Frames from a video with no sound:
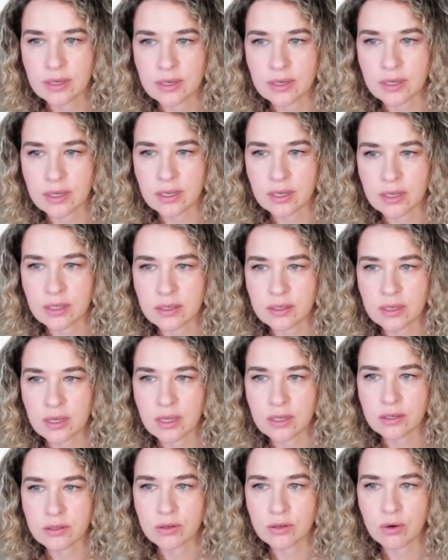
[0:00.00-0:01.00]
You
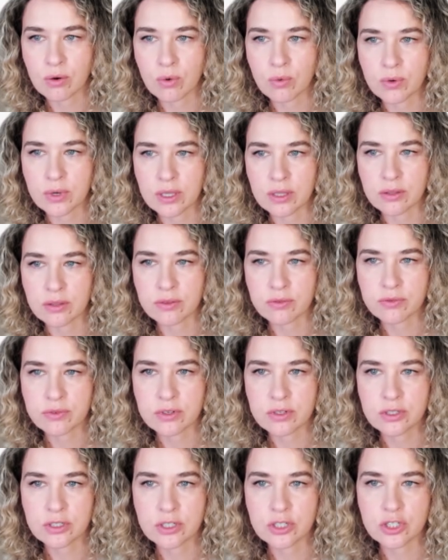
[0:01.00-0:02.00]
can go in the
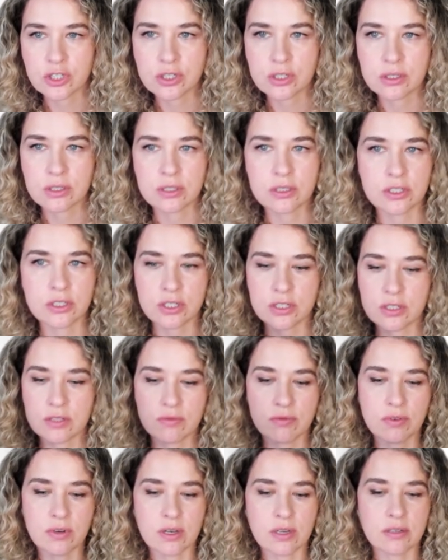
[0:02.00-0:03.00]
furniture and
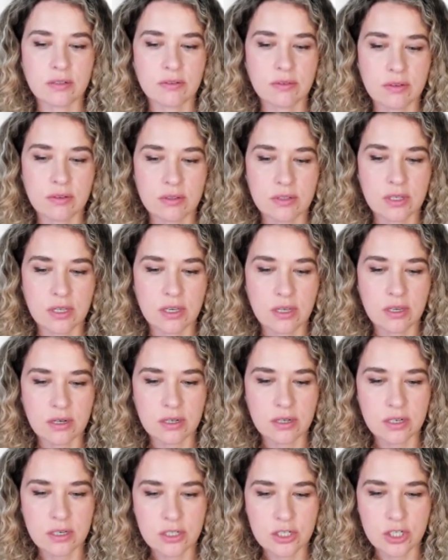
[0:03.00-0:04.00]
just find
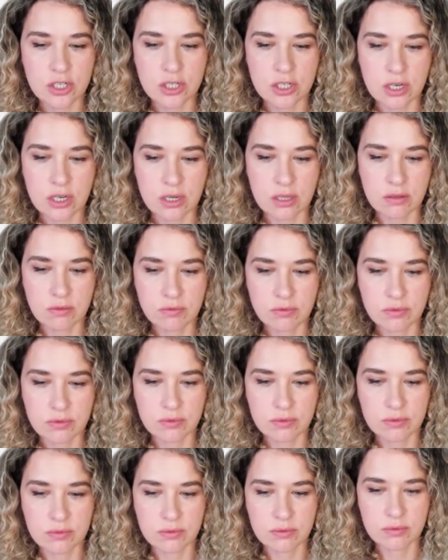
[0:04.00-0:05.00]
here a
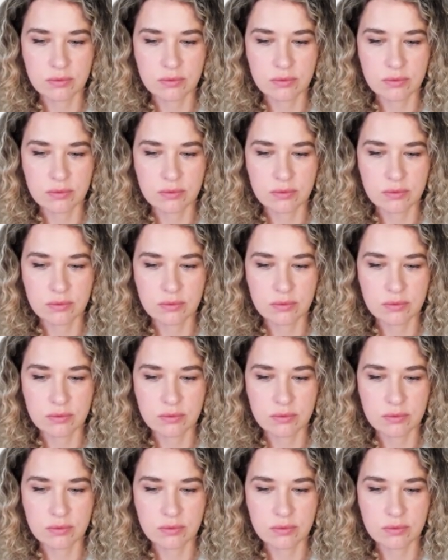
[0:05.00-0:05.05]
shelf.